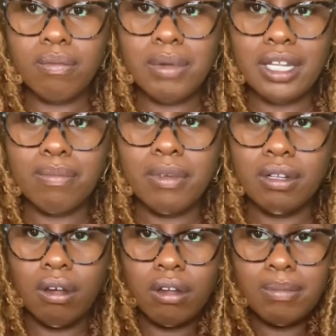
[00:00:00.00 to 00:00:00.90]
let
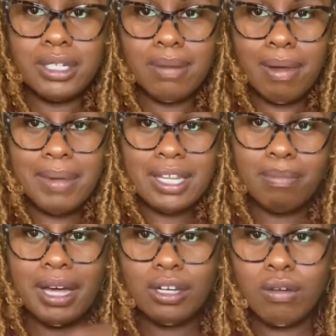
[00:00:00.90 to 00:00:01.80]
me take my Bath &
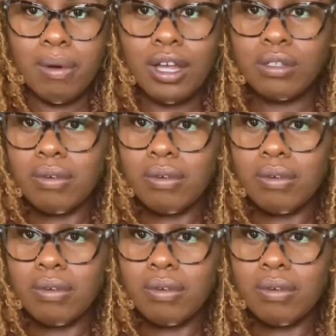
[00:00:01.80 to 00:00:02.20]
Body coupons.